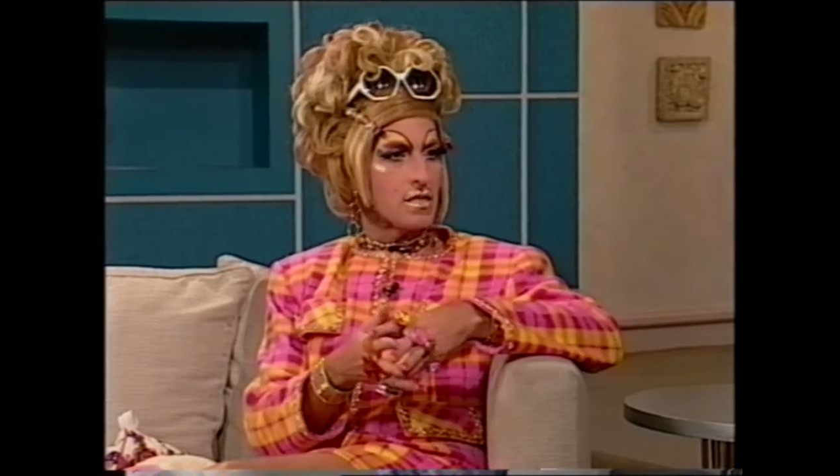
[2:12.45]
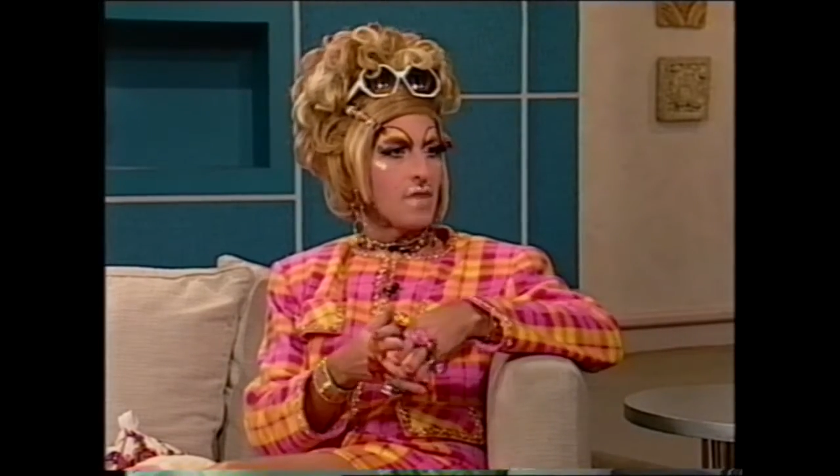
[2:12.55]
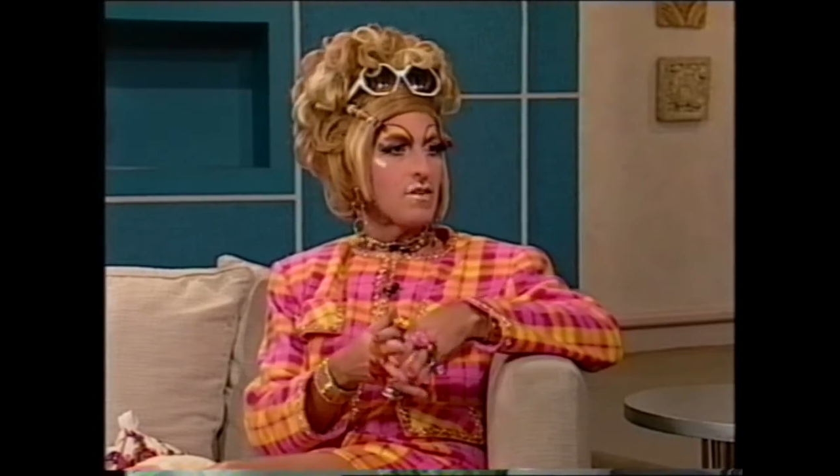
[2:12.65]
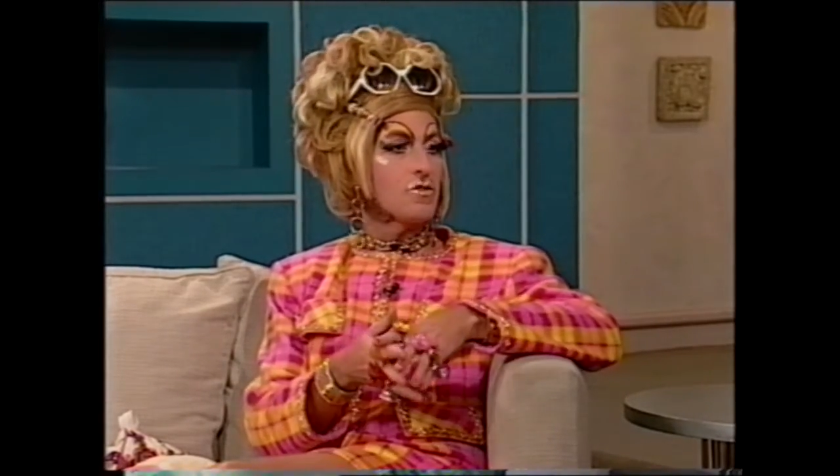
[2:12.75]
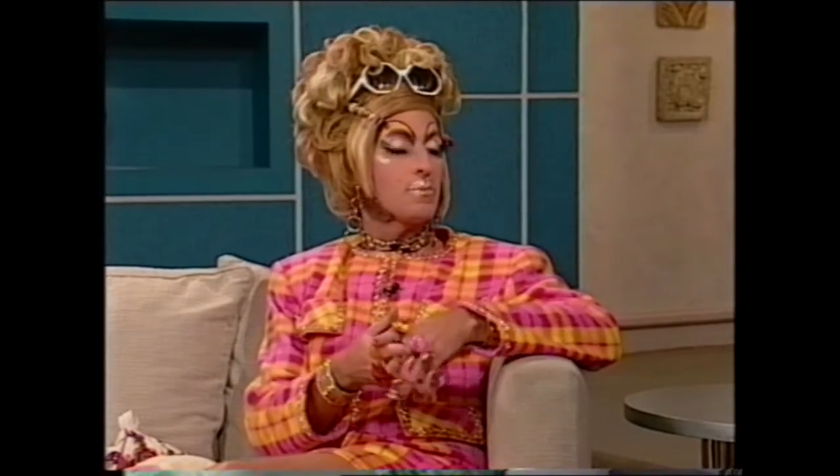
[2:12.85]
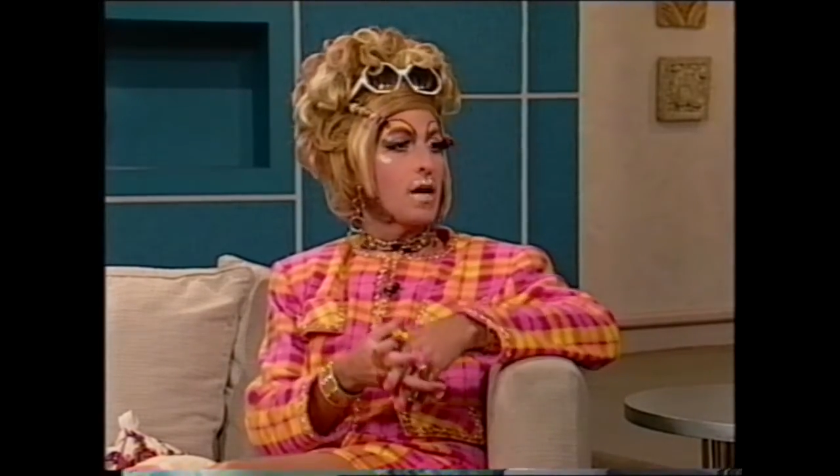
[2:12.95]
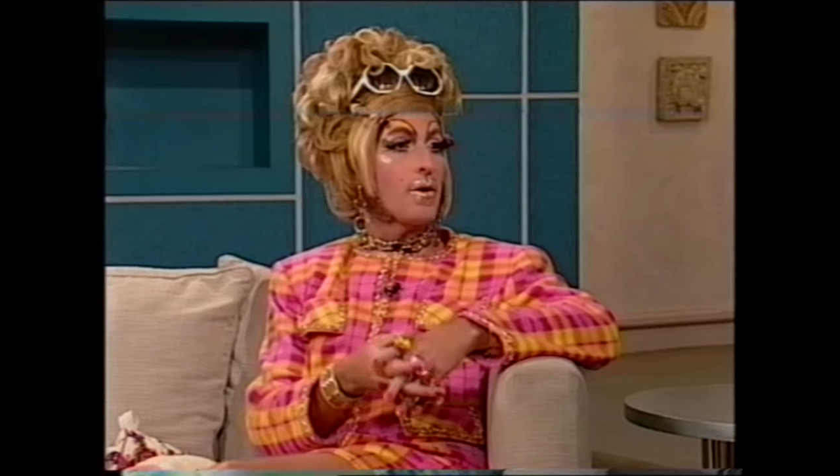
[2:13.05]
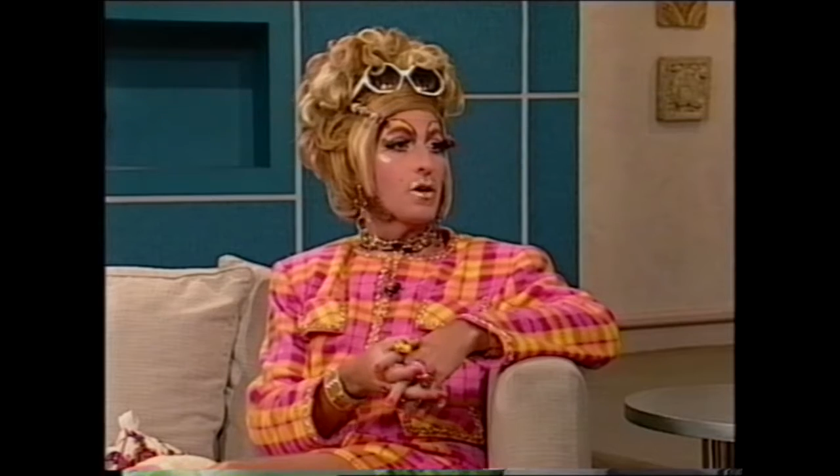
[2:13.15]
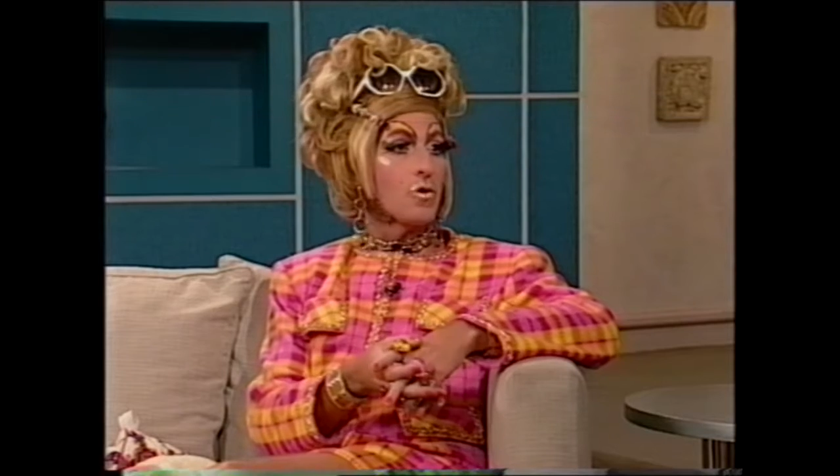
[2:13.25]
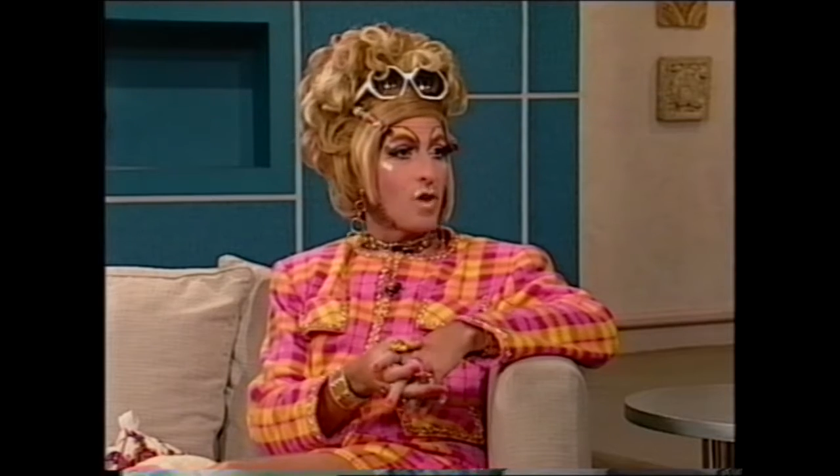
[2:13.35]
save us from
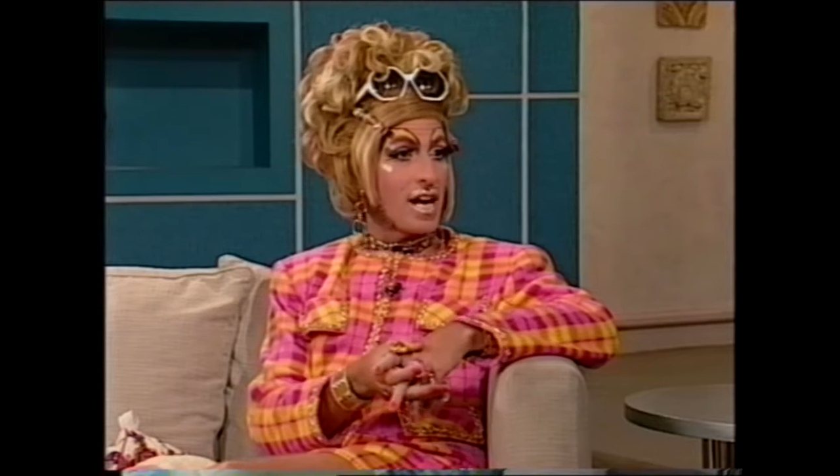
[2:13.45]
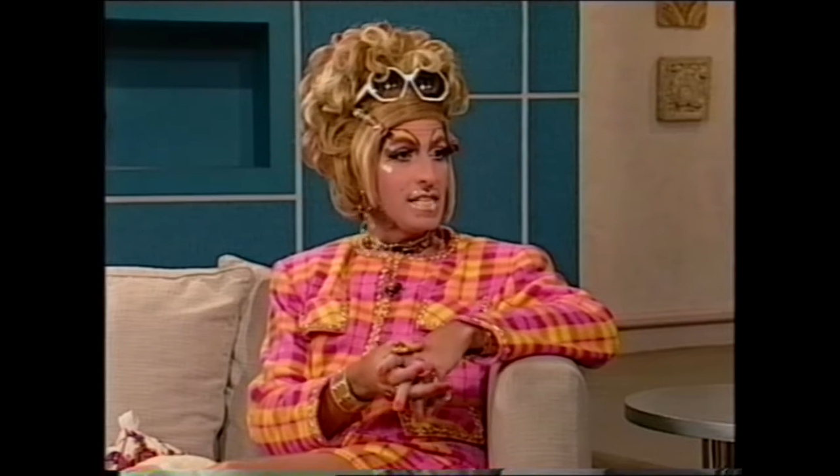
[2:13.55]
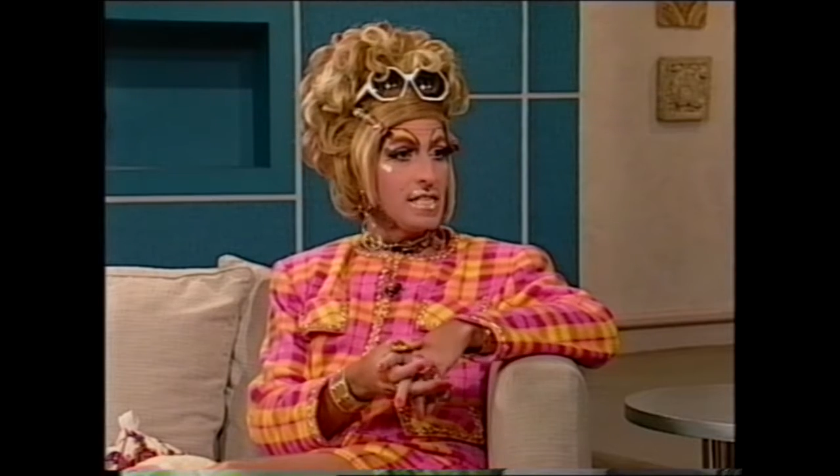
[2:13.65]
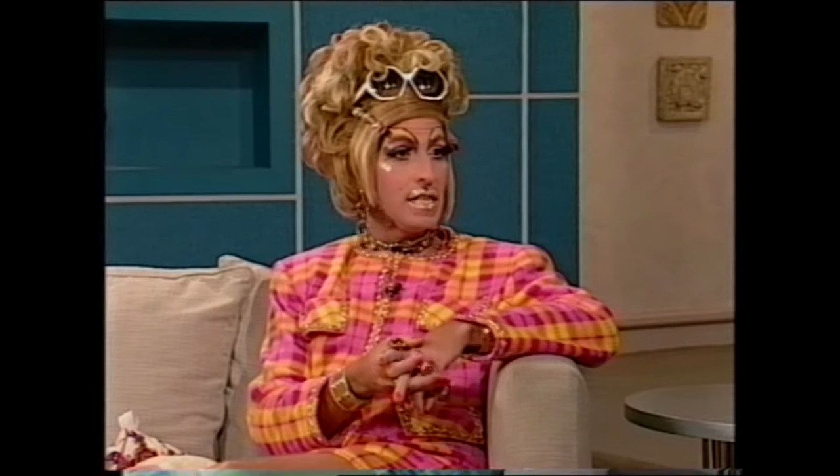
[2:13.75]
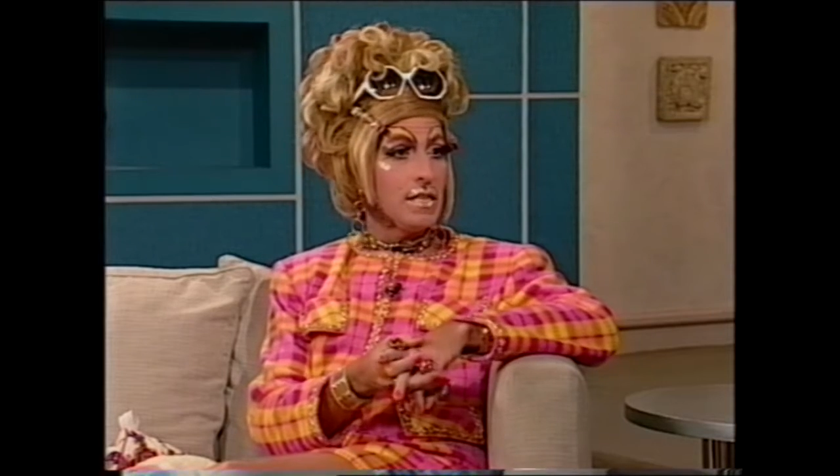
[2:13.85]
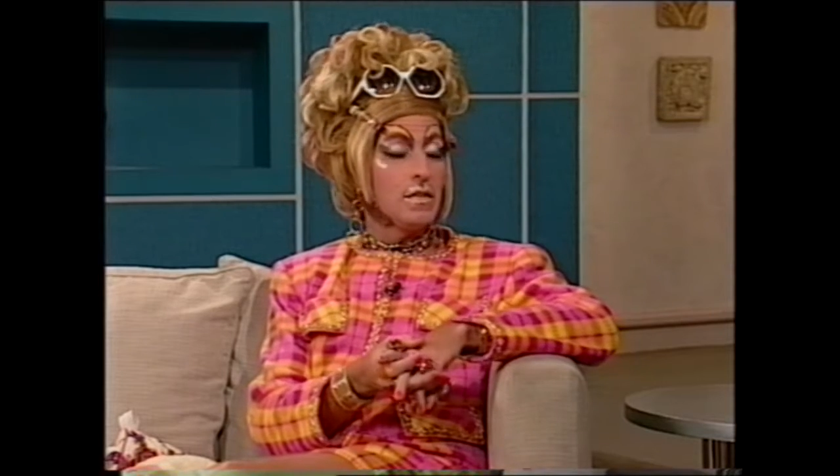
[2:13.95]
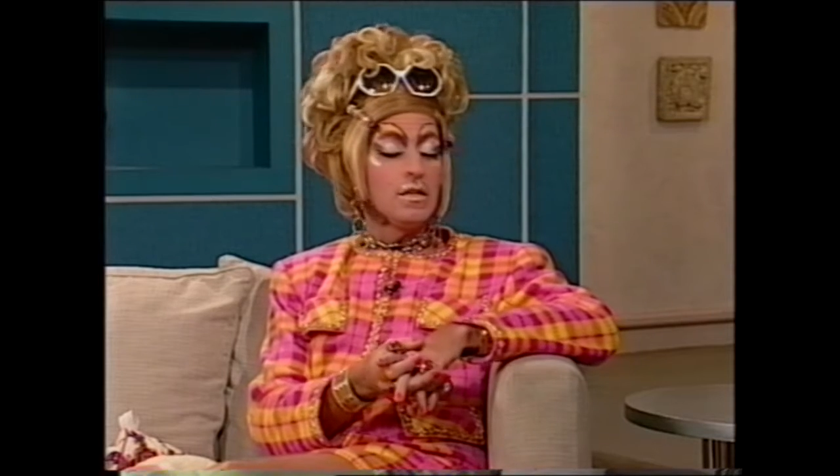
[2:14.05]
going crazy.